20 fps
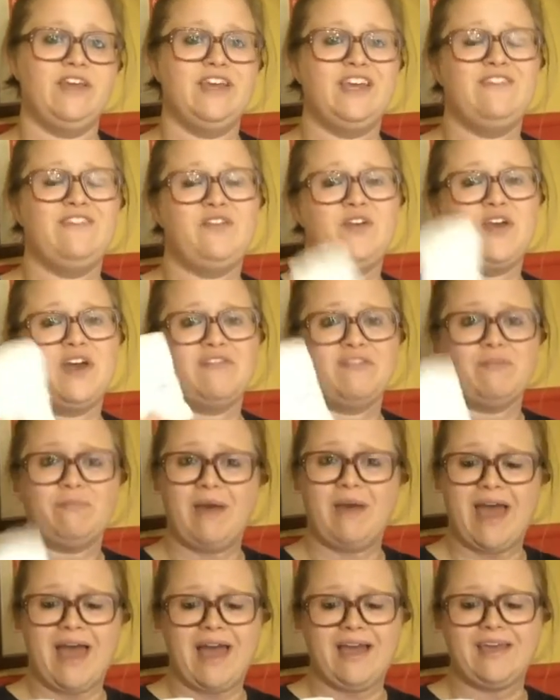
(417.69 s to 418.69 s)
If you have a
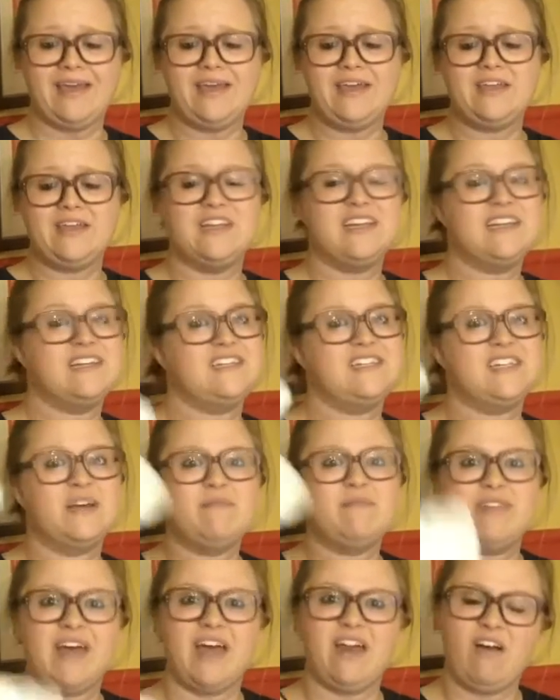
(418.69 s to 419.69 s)
packet,
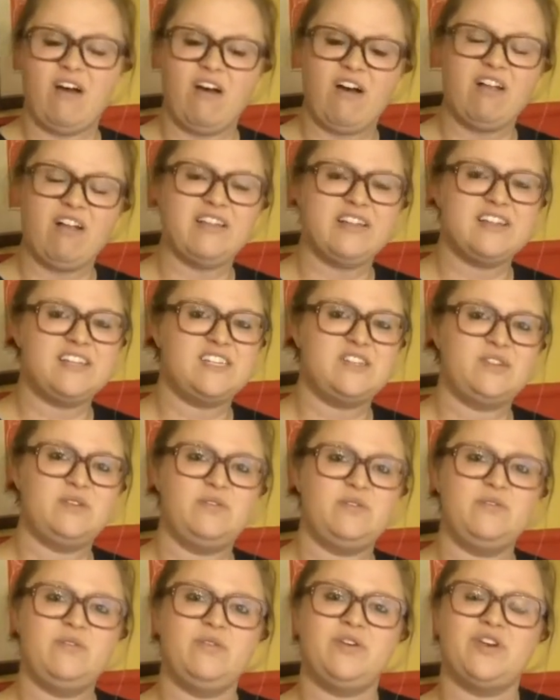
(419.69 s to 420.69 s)
dump that all
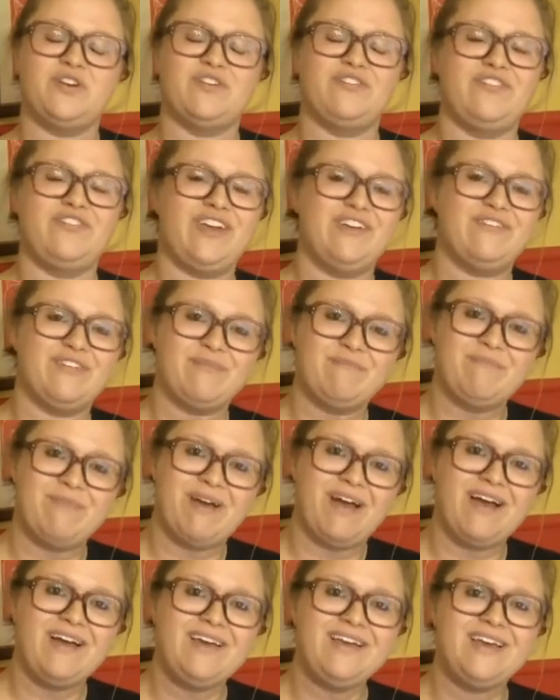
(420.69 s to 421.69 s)
into your favorite
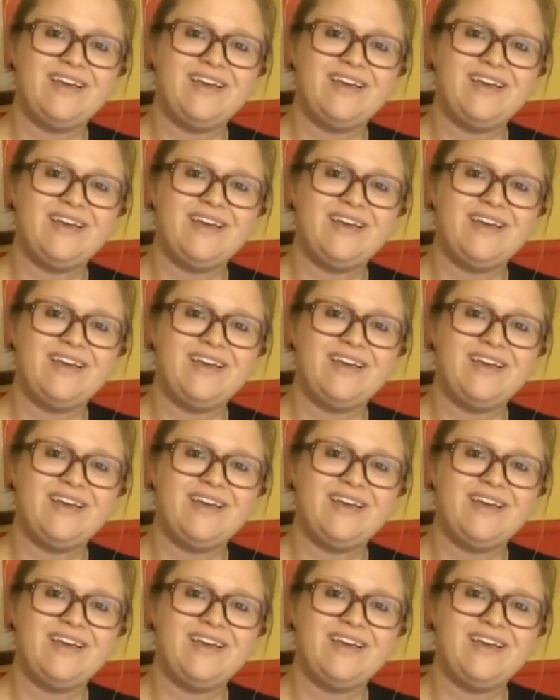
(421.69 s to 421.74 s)
mug.